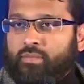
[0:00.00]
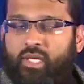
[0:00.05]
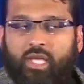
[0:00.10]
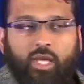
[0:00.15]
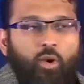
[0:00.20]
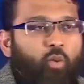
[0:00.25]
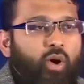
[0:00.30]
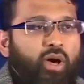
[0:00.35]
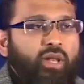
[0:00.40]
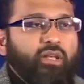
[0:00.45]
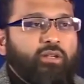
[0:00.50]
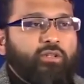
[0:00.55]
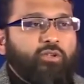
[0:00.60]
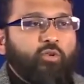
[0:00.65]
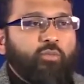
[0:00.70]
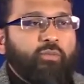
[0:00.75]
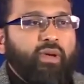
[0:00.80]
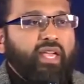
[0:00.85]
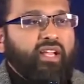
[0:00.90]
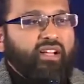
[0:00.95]
He wanted
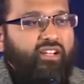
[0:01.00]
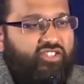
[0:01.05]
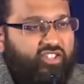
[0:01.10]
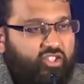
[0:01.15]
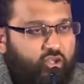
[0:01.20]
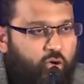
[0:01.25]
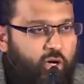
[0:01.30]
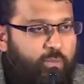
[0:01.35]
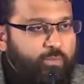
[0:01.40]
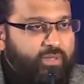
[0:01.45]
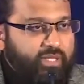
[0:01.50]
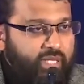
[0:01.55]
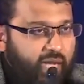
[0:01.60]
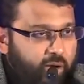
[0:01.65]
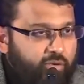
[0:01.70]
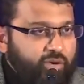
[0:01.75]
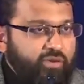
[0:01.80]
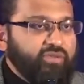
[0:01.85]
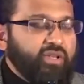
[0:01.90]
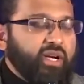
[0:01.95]
to make a script
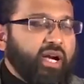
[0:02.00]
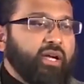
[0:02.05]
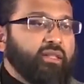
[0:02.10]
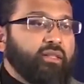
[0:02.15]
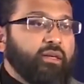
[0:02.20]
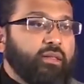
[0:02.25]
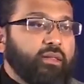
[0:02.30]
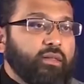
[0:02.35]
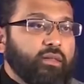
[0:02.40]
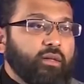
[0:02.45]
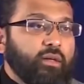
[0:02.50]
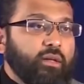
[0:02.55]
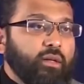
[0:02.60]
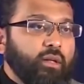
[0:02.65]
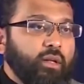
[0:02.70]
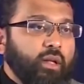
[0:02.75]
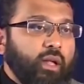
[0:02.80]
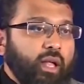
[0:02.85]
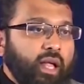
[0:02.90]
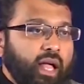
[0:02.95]
out of the hadith.
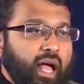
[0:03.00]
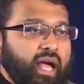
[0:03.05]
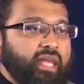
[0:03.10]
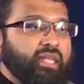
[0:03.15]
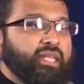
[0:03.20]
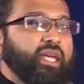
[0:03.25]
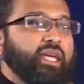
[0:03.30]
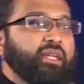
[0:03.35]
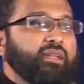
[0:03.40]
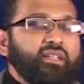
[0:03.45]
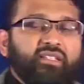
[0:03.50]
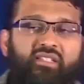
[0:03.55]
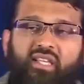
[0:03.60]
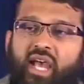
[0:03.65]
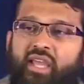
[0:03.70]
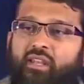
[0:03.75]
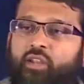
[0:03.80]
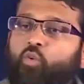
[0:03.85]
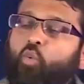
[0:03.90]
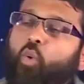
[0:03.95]
And he
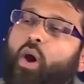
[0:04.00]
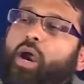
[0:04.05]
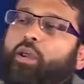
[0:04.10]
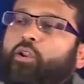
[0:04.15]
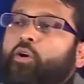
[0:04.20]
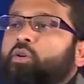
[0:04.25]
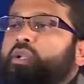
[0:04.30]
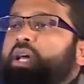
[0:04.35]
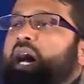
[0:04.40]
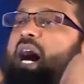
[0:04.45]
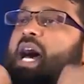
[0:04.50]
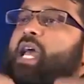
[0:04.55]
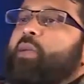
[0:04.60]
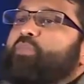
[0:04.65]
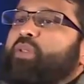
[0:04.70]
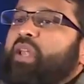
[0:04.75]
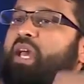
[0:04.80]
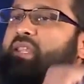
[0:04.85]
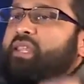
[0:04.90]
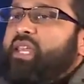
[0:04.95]
decided, why don't I
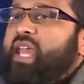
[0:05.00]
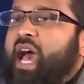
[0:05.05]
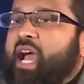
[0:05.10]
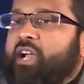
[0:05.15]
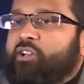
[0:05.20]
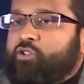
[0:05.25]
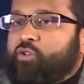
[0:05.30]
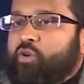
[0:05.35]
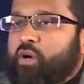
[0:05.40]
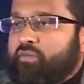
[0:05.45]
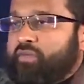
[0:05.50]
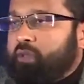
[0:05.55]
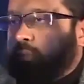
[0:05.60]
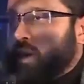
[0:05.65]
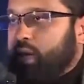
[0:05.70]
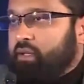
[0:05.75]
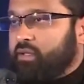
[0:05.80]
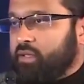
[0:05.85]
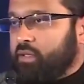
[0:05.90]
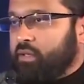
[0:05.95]
play the actor of the
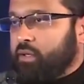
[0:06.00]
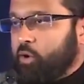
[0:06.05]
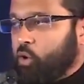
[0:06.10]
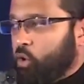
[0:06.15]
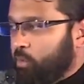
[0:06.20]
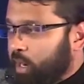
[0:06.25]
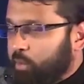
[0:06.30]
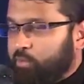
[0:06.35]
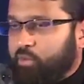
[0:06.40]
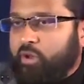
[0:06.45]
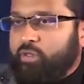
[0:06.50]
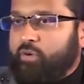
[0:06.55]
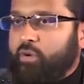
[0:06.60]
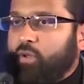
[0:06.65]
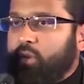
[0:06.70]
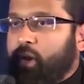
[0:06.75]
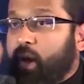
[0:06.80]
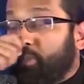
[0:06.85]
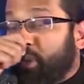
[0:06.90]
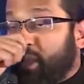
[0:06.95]
Mahdi? Or my
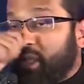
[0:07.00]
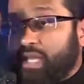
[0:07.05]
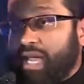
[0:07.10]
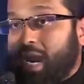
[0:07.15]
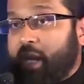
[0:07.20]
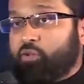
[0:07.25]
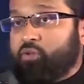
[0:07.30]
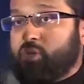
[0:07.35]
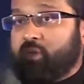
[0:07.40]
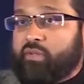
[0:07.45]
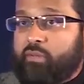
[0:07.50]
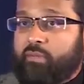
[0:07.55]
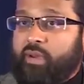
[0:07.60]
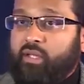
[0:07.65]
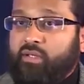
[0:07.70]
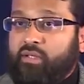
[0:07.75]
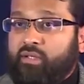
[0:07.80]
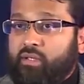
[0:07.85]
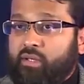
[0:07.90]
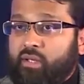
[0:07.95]
brother-in-law play the actor of the
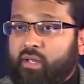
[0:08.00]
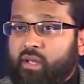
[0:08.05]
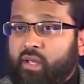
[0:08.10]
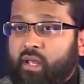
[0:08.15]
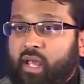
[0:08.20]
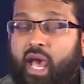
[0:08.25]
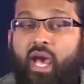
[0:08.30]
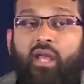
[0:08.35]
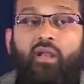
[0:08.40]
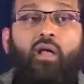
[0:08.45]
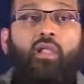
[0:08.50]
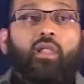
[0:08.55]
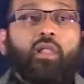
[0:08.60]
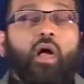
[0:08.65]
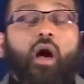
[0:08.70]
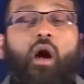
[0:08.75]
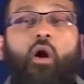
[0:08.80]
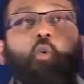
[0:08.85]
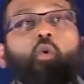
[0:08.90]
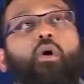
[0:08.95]
Mahdi. And
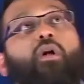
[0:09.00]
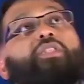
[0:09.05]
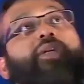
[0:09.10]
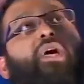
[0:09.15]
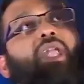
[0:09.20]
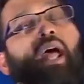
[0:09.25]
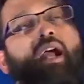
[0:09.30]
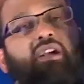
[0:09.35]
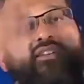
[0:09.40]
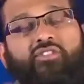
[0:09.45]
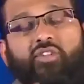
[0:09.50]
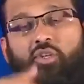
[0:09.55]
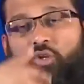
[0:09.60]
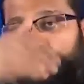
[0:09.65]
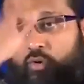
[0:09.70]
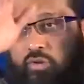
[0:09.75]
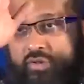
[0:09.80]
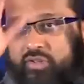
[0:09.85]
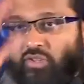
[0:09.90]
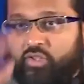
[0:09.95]
Allah will then
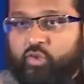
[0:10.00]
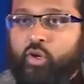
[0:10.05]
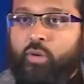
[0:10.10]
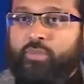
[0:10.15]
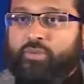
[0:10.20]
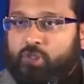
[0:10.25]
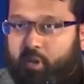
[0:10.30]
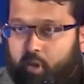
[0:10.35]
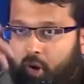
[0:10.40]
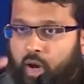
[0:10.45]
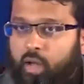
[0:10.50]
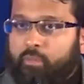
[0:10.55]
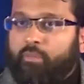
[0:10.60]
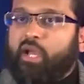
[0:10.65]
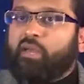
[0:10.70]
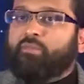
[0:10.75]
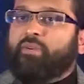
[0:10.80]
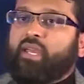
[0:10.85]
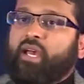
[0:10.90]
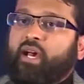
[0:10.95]
execute the script on
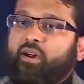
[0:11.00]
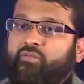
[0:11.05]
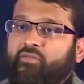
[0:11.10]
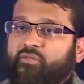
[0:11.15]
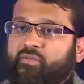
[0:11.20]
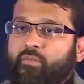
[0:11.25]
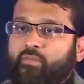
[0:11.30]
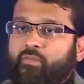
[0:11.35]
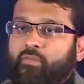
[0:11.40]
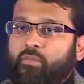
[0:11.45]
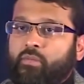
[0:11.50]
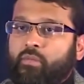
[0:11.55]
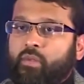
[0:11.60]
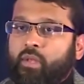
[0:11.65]
my behalf.